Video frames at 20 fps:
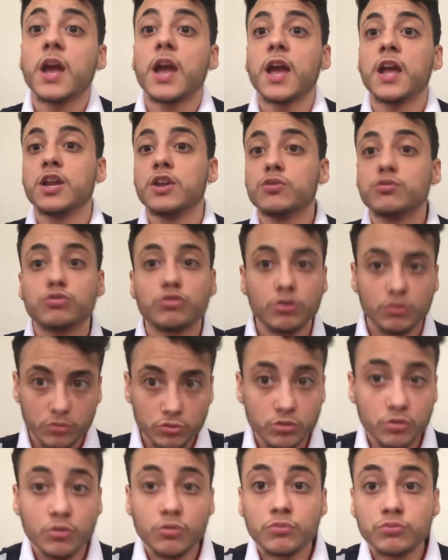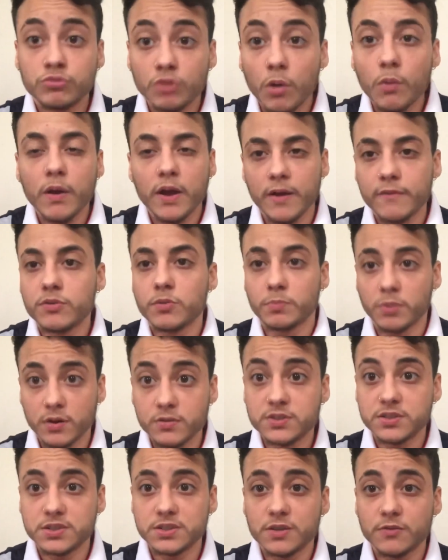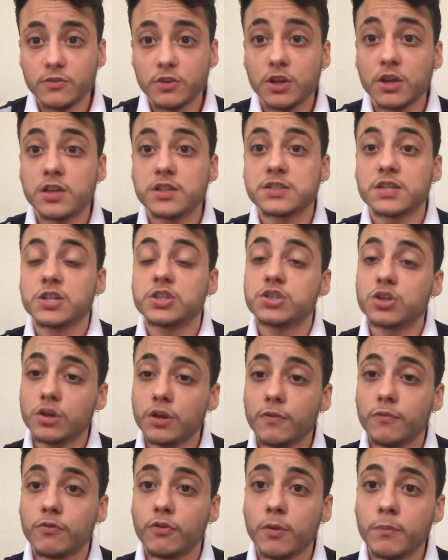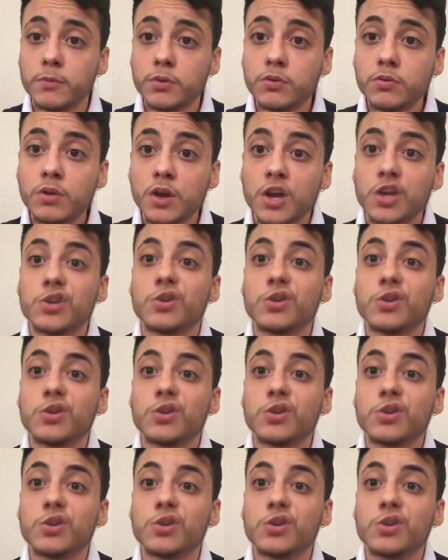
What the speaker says: and you don't have your birth certificate because they took it from you,